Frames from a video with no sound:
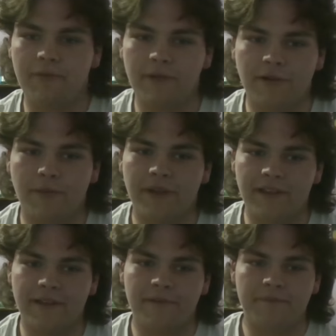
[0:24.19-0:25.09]
Welcome,
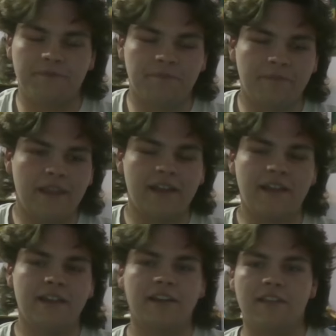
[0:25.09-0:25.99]
Bailey.
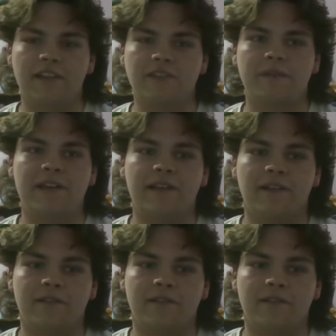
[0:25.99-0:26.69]
Let's begin.